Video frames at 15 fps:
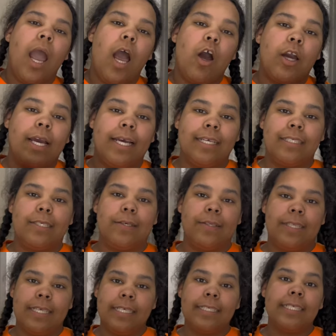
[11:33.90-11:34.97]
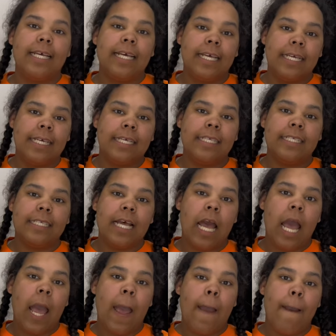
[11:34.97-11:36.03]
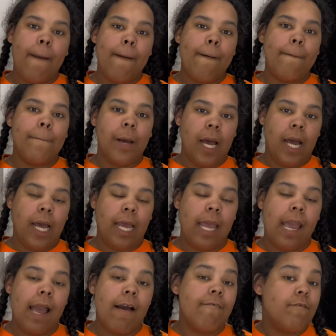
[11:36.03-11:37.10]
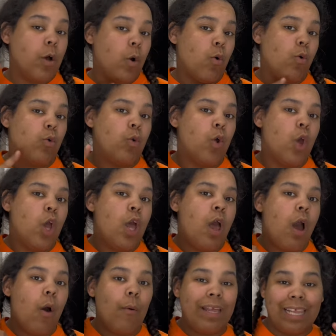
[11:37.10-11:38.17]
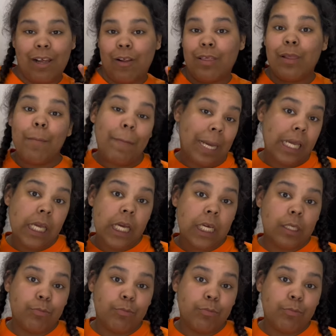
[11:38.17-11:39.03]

Okay, so this is my phone without the mic.